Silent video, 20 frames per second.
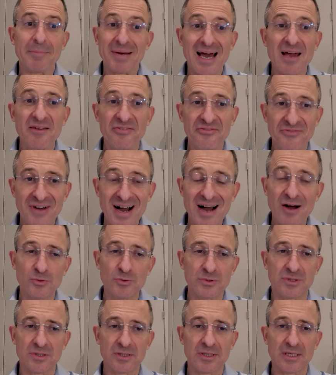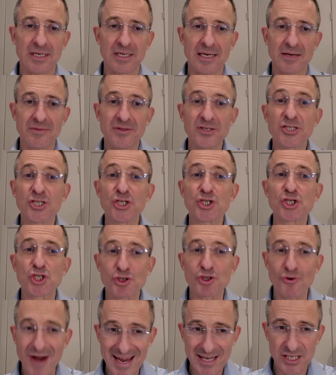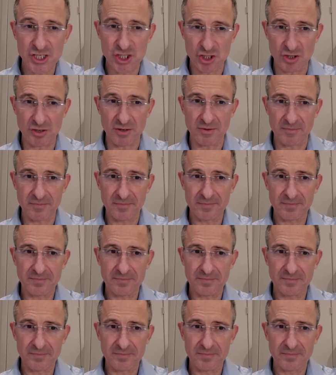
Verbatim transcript: But I found uh, the distraction